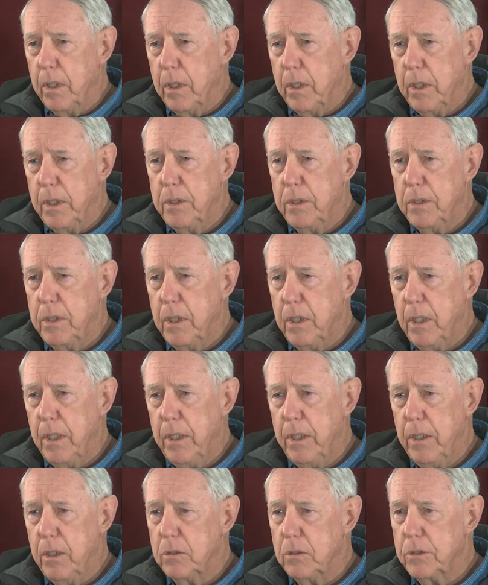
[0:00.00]
he
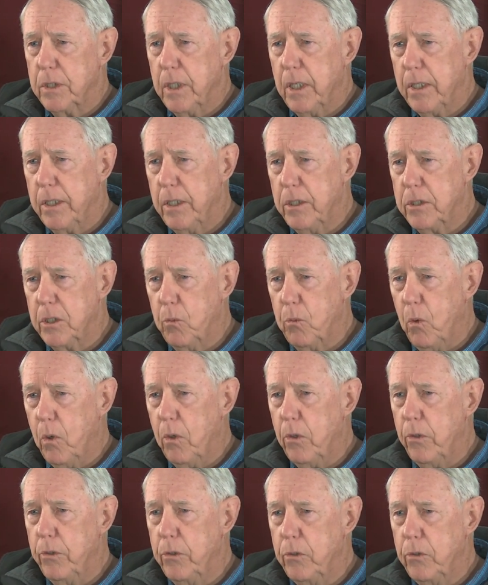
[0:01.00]
yells out, he said, "What
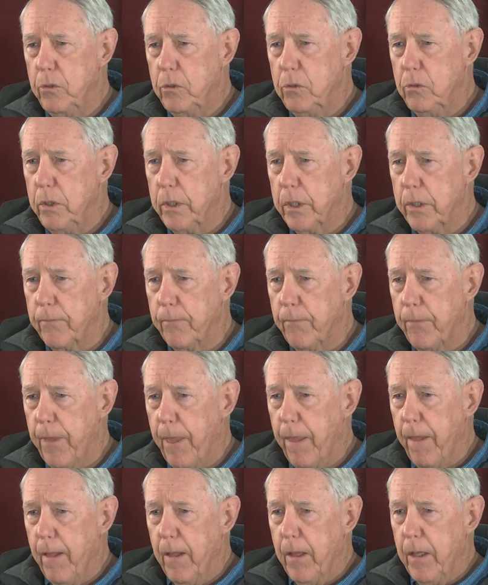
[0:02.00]
are you doing?"
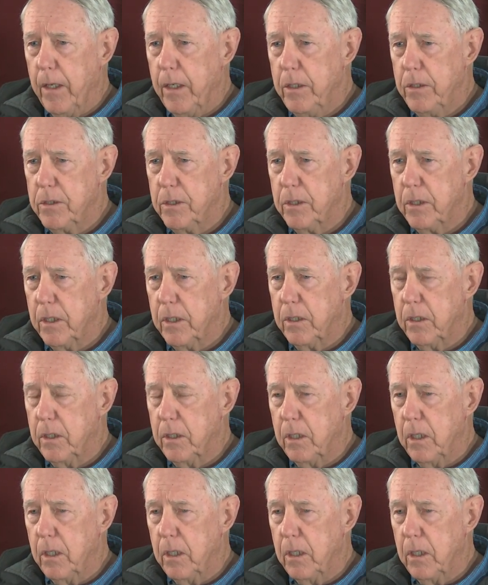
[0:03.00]
He said,